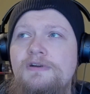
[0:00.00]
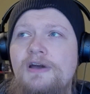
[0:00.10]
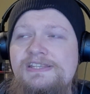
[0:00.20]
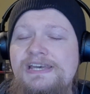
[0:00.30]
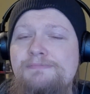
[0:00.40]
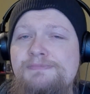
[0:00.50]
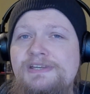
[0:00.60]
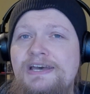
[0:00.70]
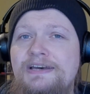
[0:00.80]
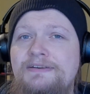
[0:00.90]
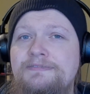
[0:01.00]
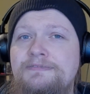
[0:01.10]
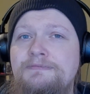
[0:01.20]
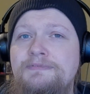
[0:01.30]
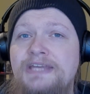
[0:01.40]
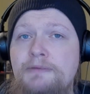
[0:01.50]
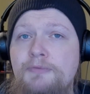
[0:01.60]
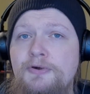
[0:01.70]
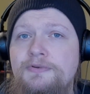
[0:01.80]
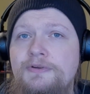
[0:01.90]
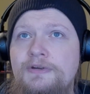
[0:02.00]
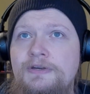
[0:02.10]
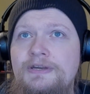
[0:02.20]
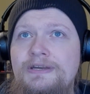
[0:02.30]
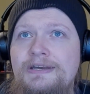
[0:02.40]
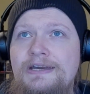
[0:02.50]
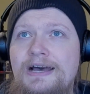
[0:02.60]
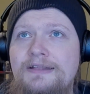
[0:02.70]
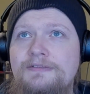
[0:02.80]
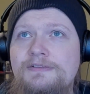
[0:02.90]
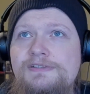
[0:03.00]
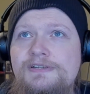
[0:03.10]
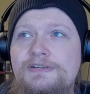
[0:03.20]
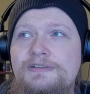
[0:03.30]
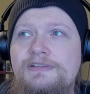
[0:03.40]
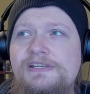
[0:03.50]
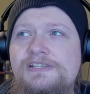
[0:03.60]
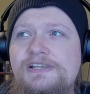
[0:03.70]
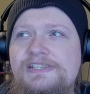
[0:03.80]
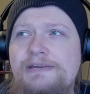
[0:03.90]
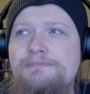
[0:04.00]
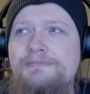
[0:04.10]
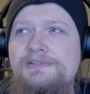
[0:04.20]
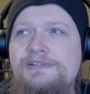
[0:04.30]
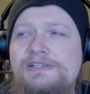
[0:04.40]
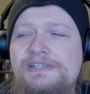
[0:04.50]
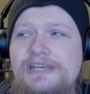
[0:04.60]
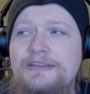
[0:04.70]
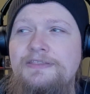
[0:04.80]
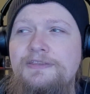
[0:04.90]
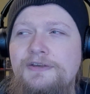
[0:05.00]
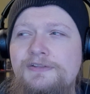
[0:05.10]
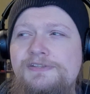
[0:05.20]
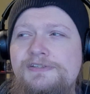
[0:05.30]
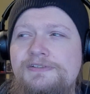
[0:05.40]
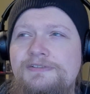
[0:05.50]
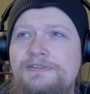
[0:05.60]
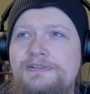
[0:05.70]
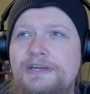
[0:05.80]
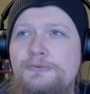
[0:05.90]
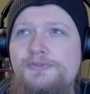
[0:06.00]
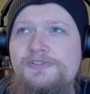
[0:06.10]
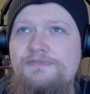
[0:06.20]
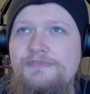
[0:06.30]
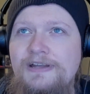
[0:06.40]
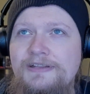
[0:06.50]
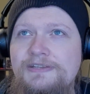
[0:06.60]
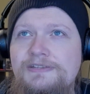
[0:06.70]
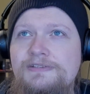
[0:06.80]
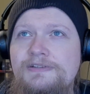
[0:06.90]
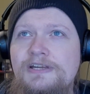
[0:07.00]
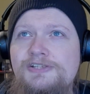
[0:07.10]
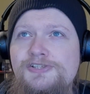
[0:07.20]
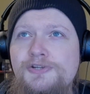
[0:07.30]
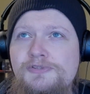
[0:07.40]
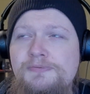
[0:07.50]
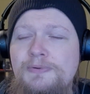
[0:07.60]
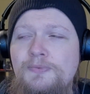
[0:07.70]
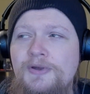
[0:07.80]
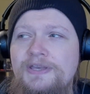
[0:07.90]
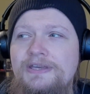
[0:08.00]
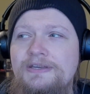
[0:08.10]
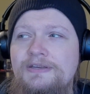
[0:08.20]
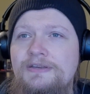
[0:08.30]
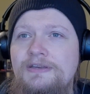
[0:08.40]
attempt at Dan mode. And this attempt said that it was valid and shown to be working